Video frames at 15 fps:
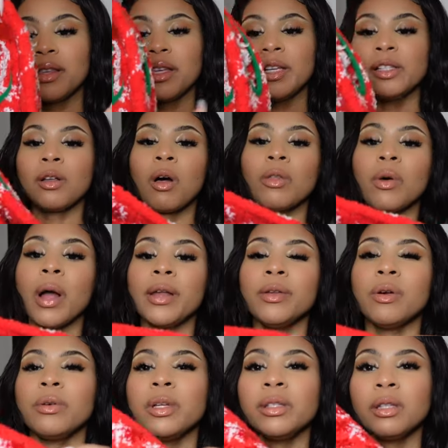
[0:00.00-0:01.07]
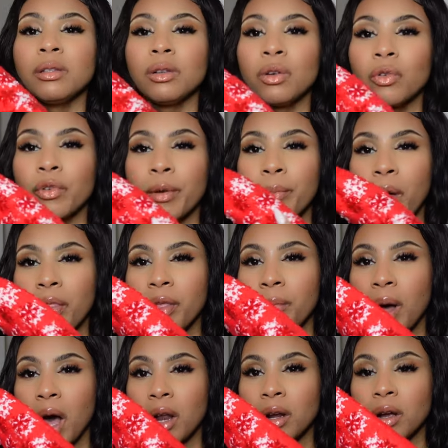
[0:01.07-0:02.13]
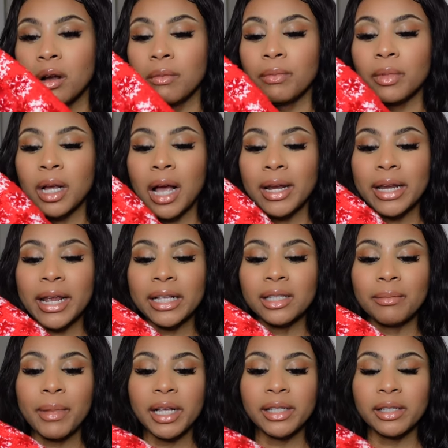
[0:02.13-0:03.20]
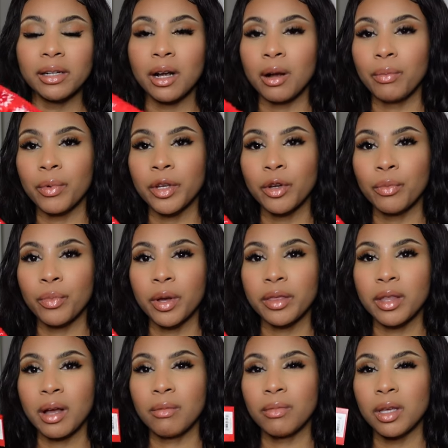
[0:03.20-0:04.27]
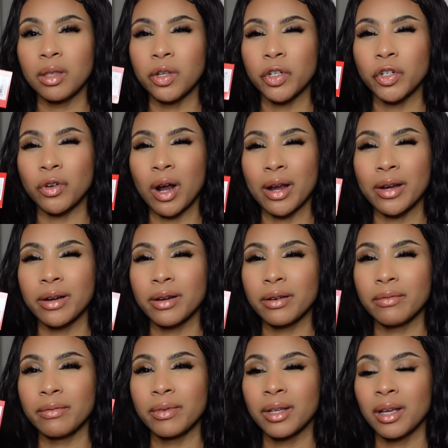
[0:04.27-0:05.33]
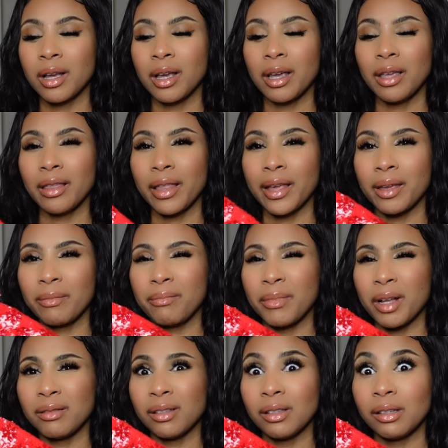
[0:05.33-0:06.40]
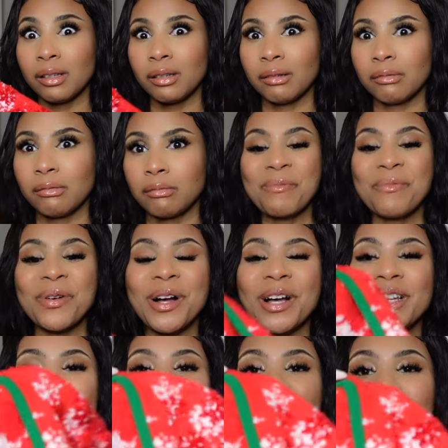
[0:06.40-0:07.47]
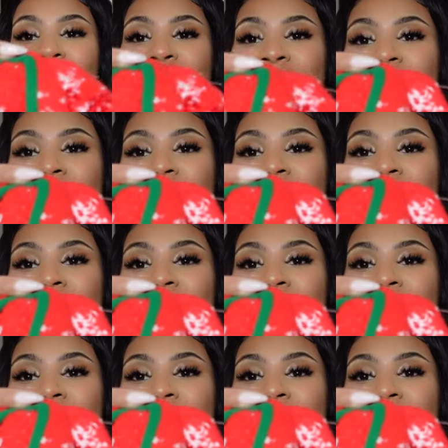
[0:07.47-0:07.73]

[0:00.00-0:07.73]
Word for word: these, although I noticed a little grip on the bottom kind of gets messed up when you put them in the dryer. It like melts it. But um,